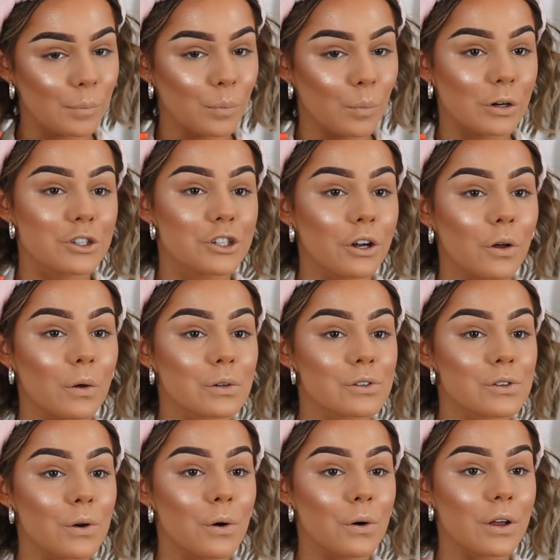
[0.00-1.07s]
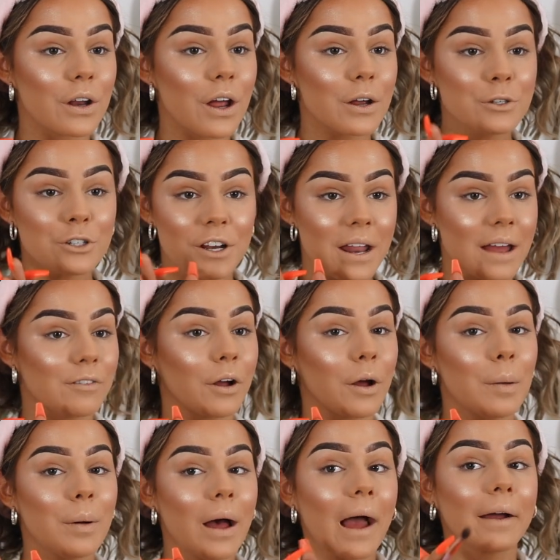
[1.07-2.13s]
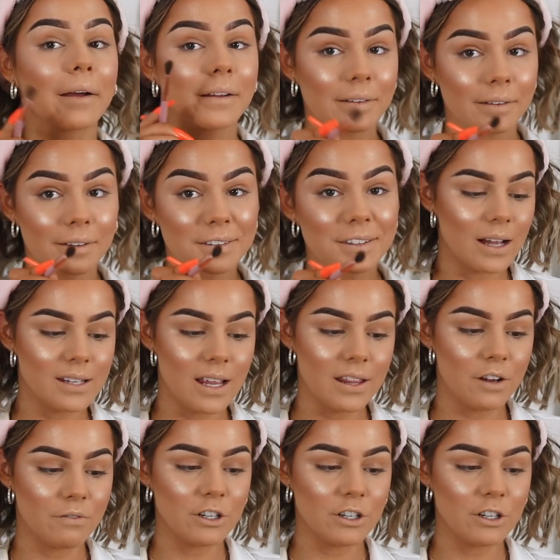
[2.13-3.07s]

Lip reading: once you contour your nose, you never go back. I take the